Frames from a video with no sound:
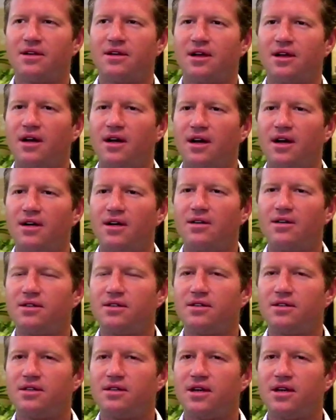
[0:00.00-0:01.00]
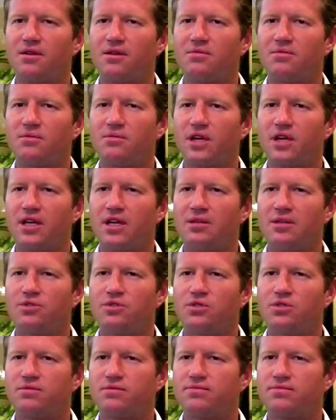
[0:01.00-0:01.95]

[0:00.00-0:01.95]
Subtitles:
It keeps.